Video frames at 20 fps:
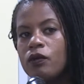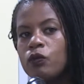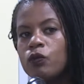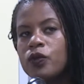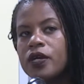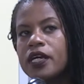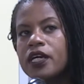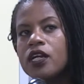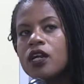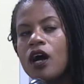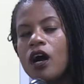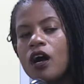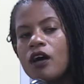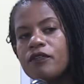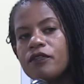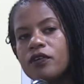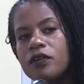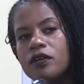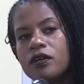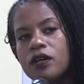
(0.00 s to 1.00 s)
we can
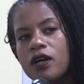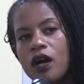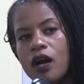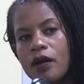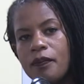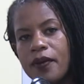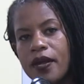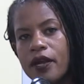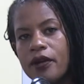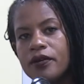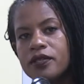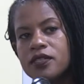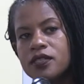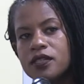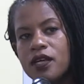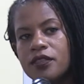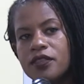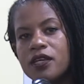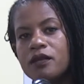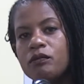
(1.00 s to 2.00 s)
offer our parents
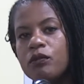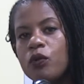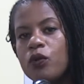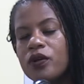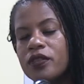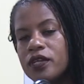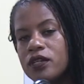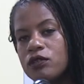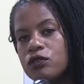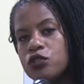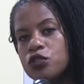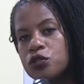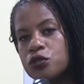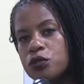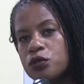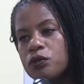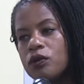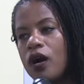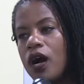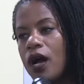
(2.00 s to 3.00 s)
nothing more than
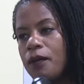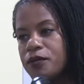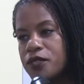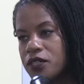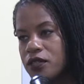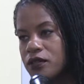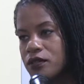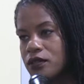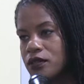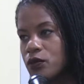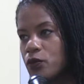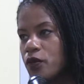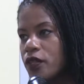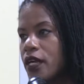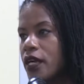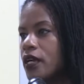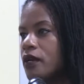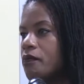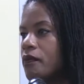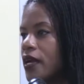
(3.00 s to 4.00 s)
true options where
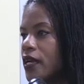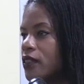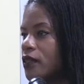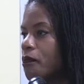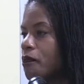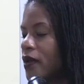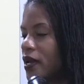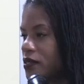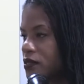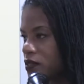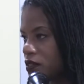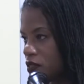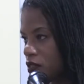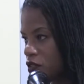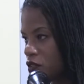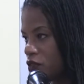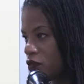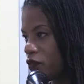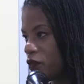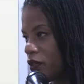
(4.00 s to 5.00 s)
they can make the best
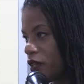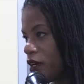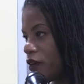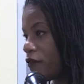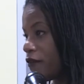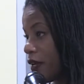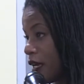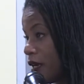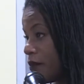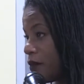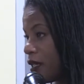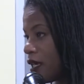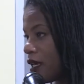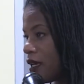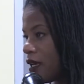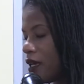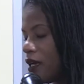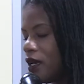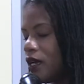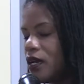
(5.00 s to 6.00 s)
decision for their
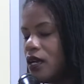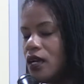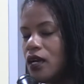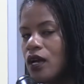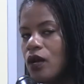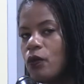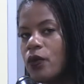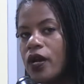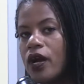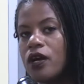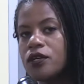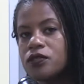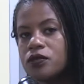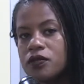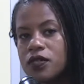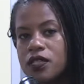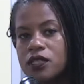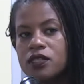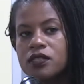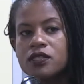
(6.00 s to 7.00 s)
family. We also
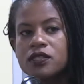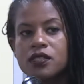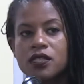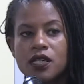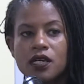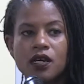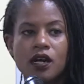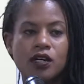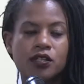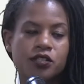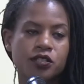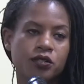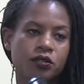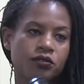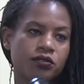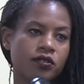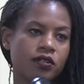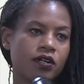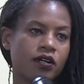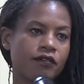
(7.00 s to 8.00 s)
need to see our
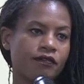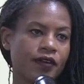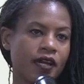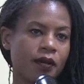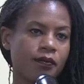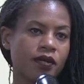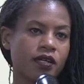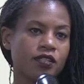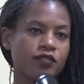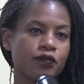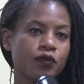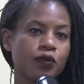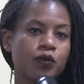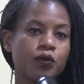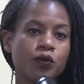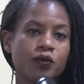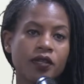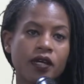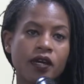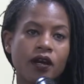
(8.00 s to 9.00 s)
children and our families for
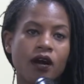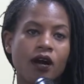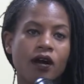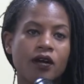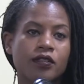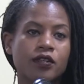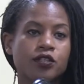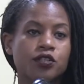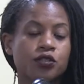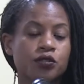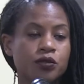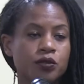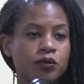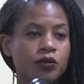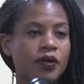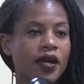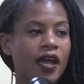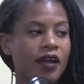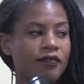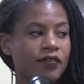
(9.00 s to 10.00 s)
who they are and the
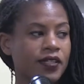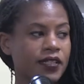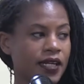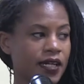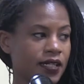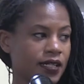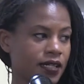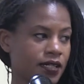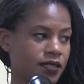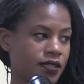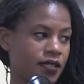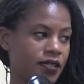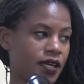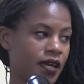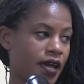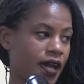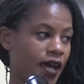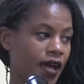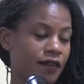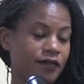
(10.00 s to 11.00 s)
true everyday needs that
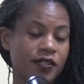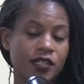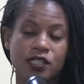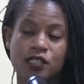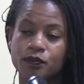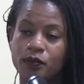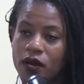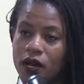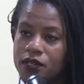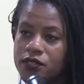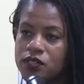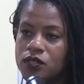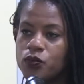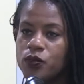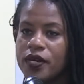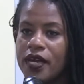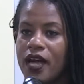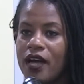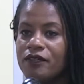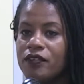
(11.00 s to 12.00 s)
they have. In East Boston,
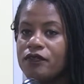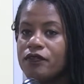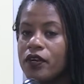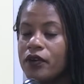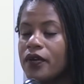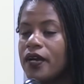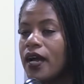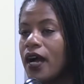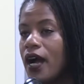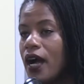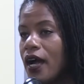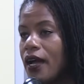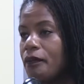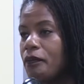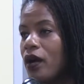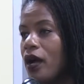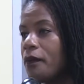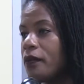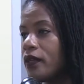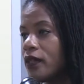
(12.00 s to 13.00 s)
we have a very high
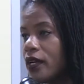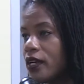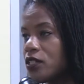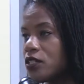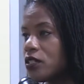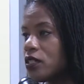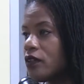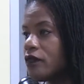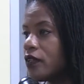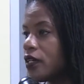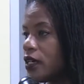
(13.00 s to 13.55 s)
population of